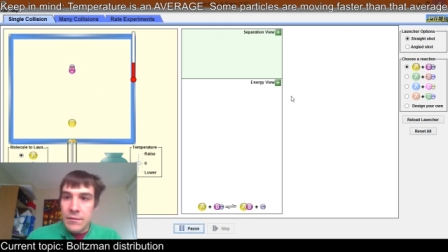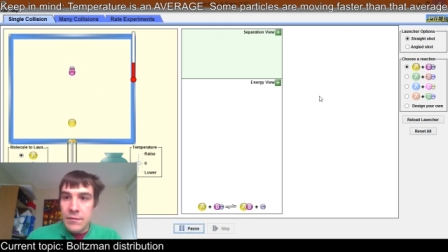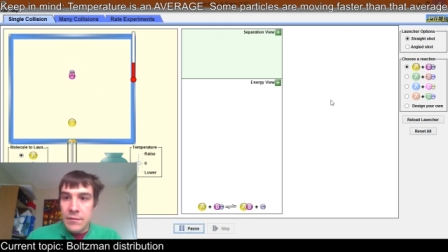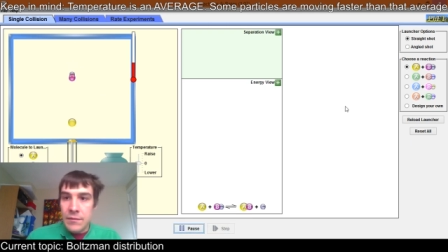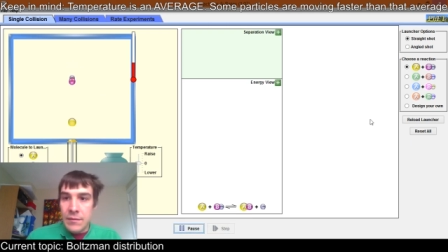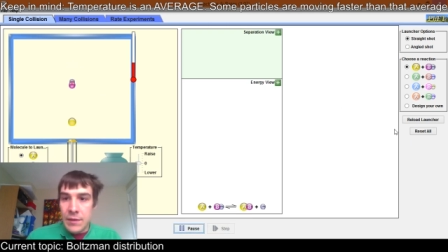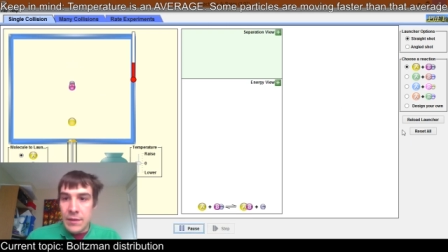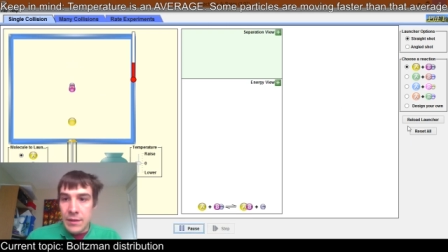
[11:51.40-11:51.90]

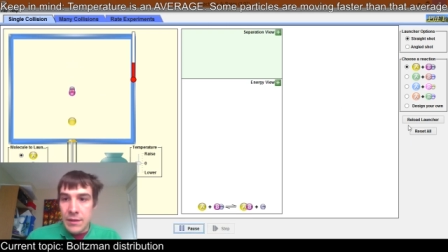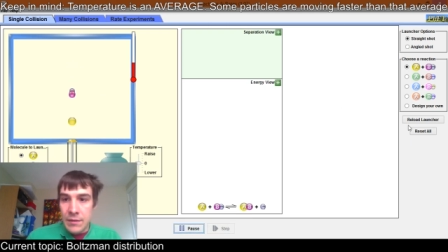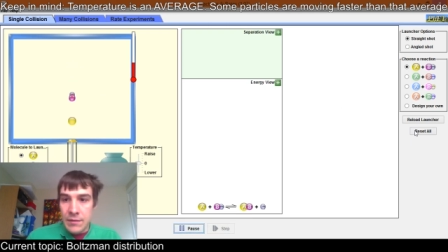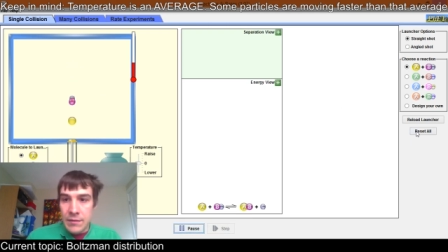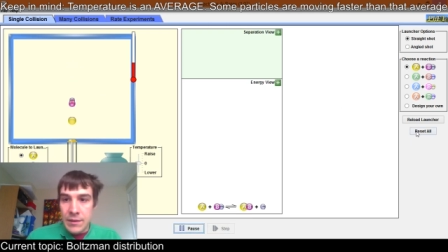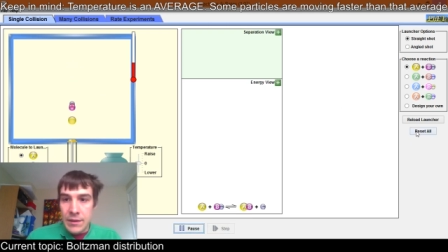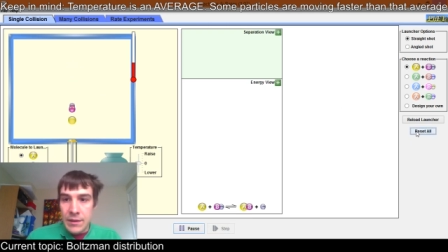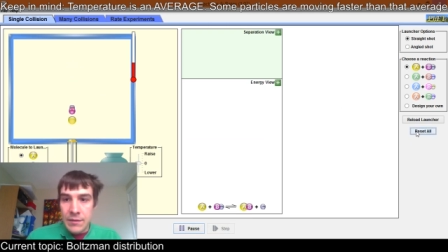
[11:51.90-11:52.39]
I think I can
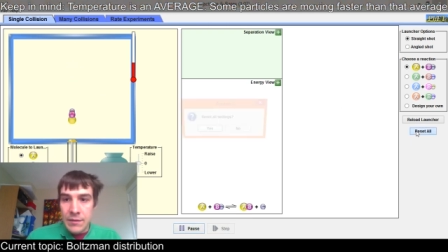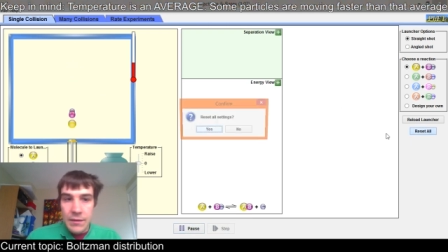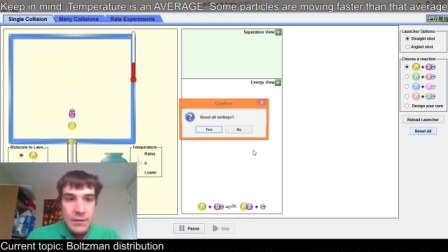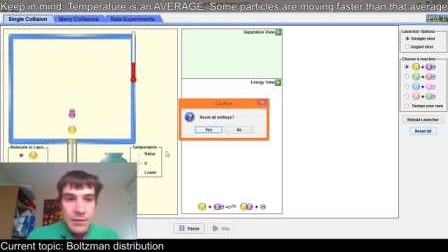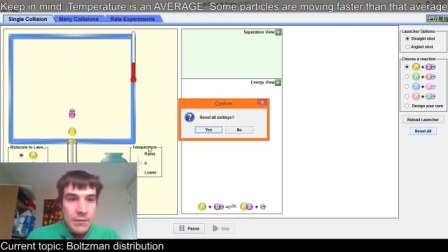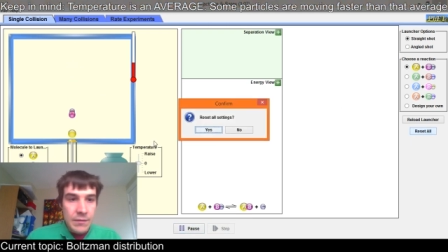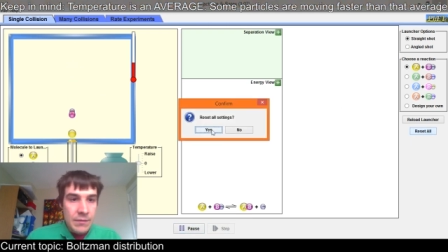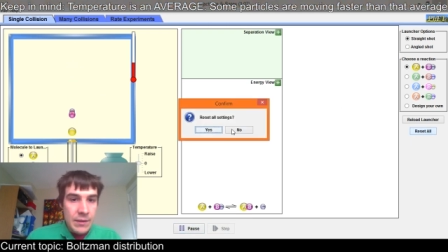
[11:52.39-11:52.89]
reset it.
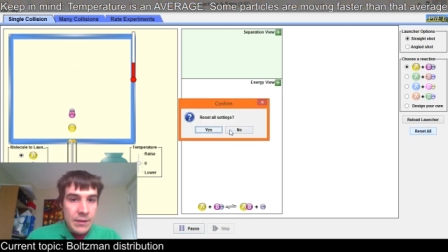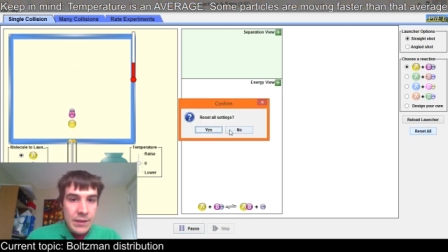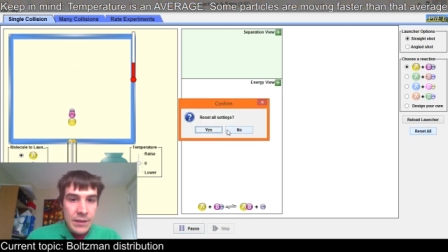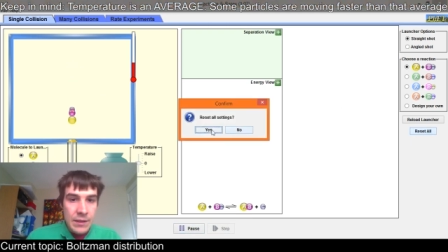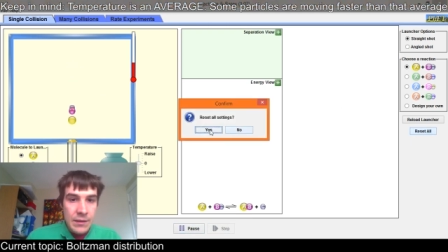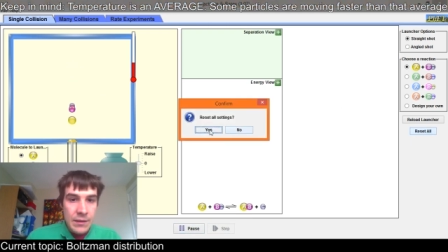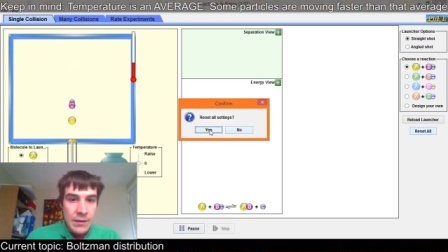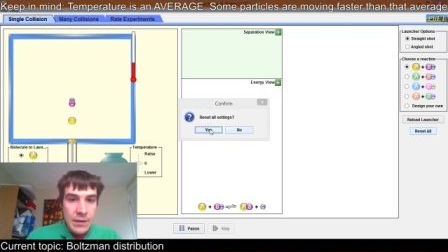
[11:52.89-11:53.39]

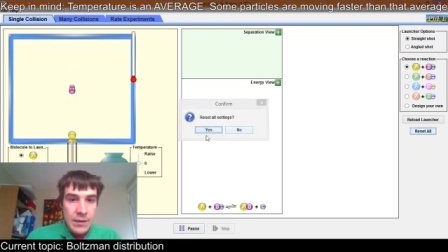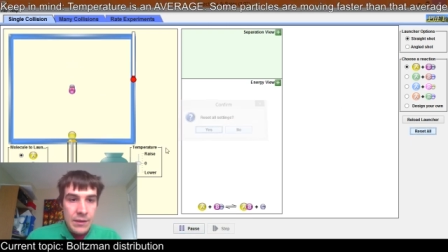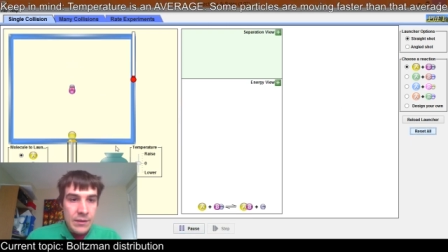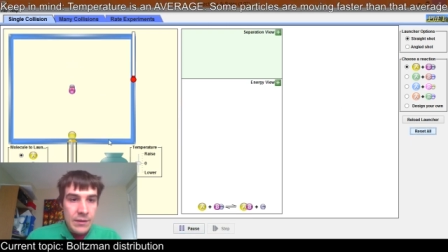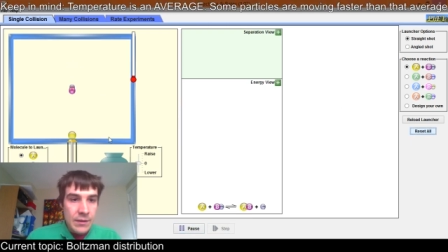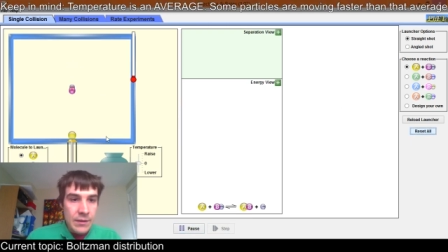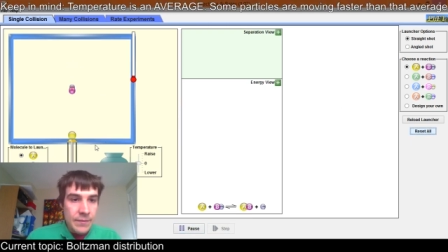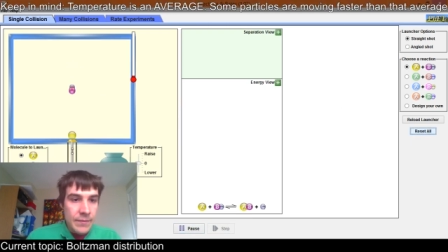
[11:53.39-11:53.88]
Reset,
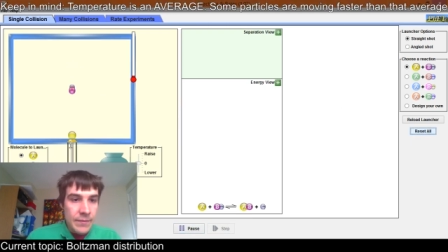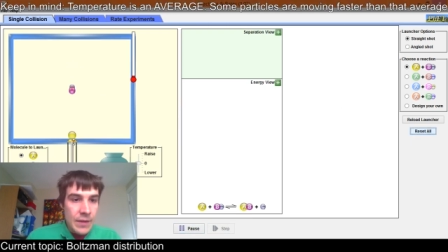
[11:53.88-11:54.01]
yes.